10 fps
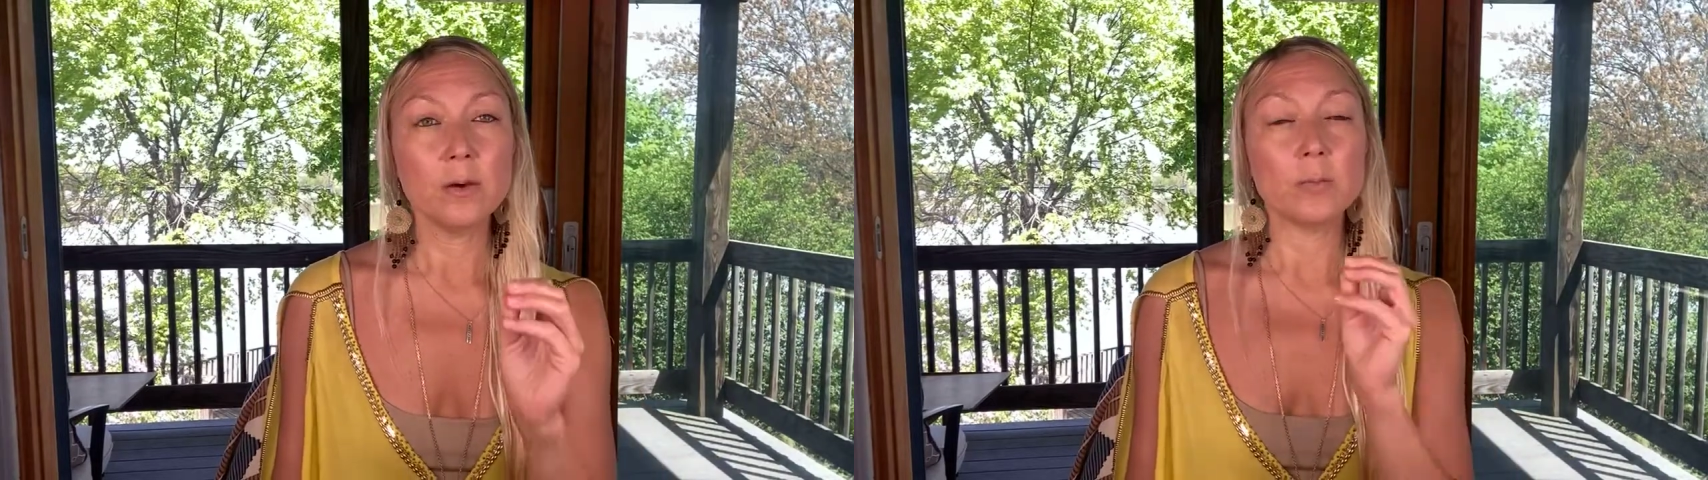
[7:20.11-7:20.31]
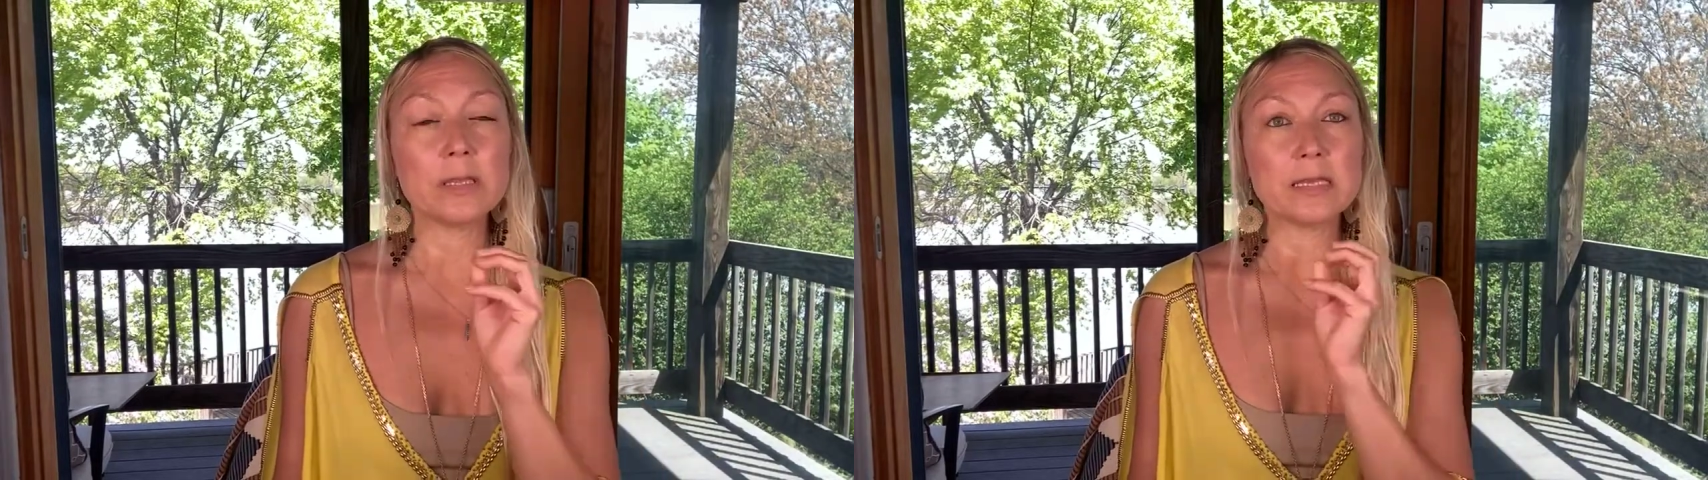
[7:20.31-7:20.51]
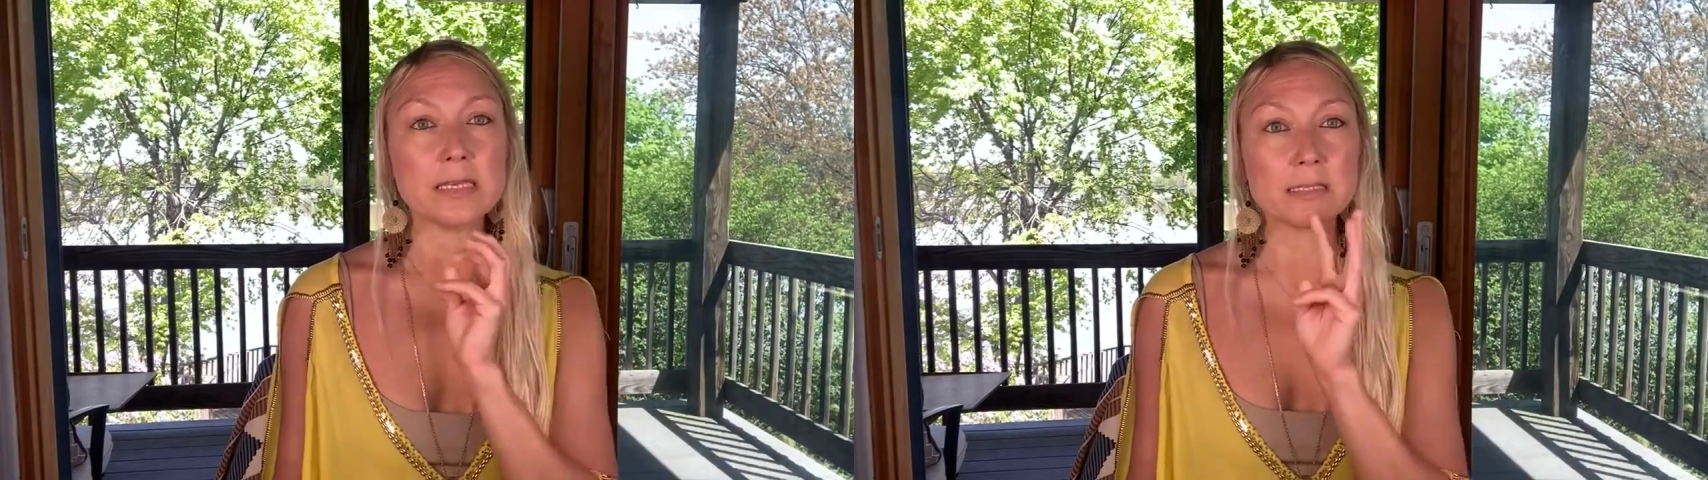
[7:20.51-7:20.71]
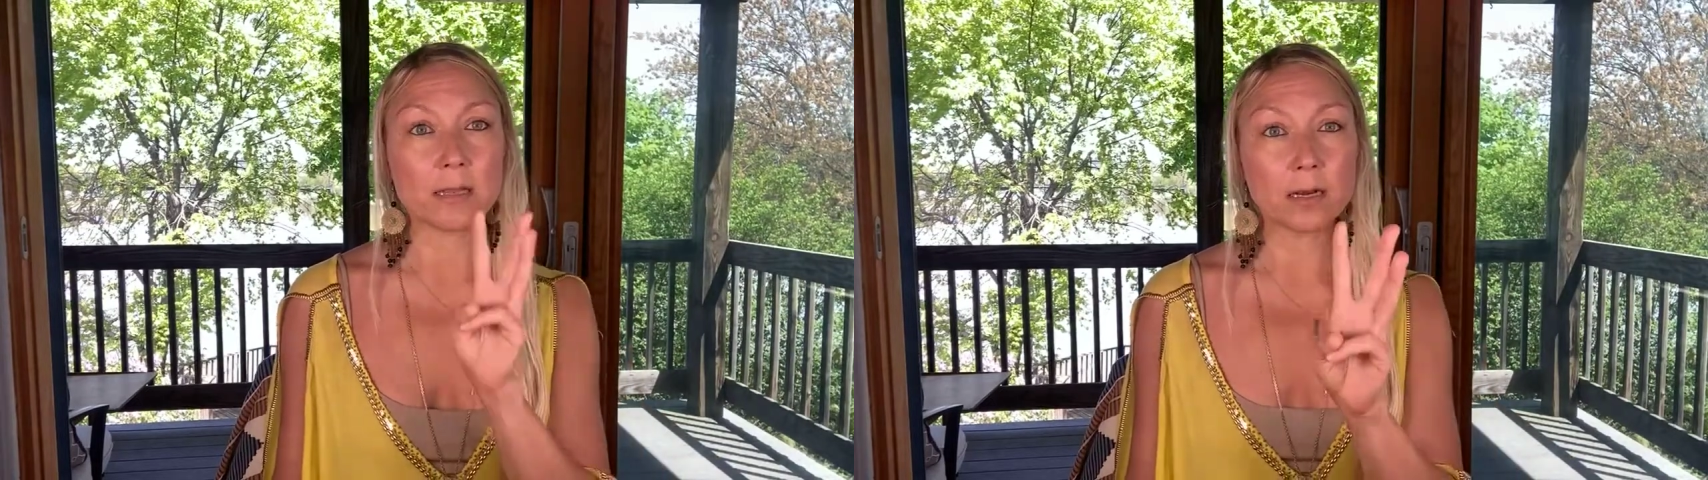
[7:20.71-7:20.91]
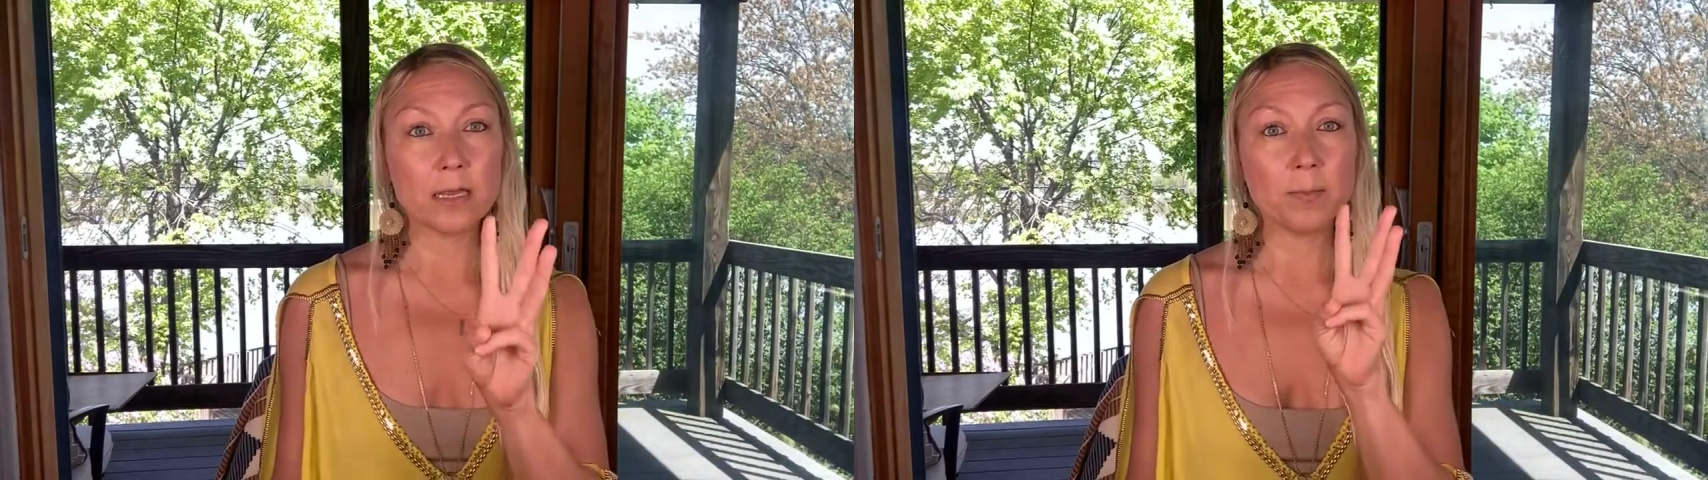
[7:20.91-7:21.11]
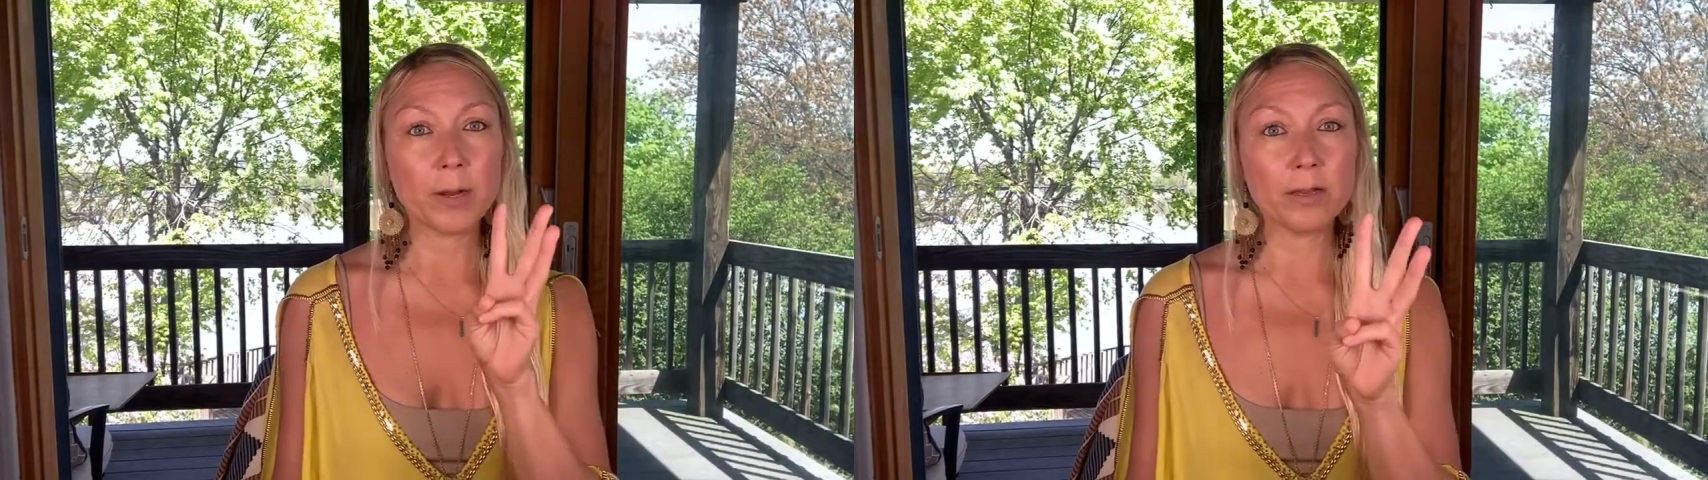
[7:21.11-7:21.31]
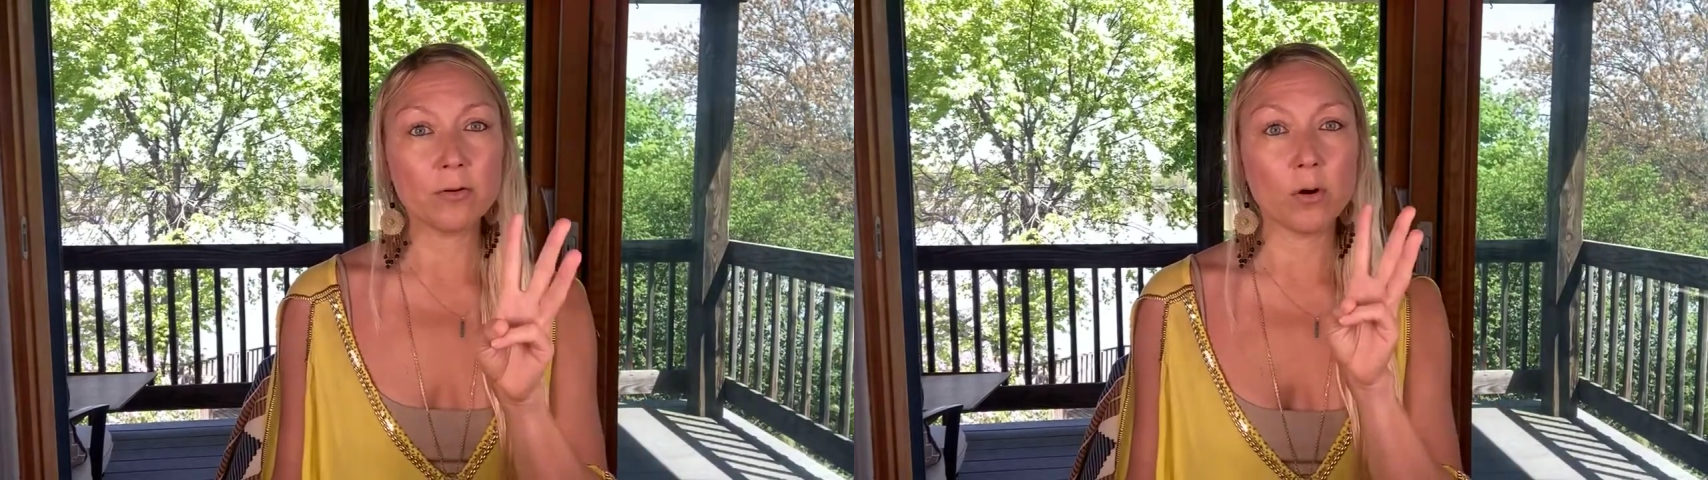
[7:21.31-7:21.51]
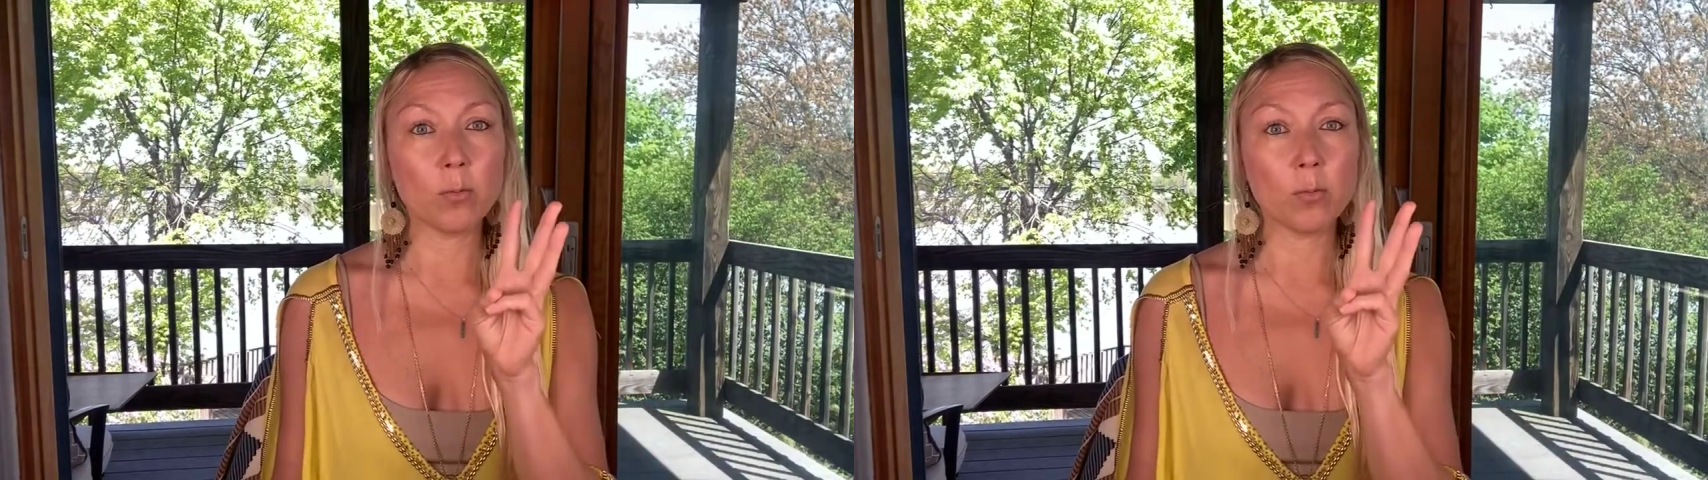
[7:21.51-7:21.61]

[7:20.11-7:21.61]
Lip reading: with these 3 micro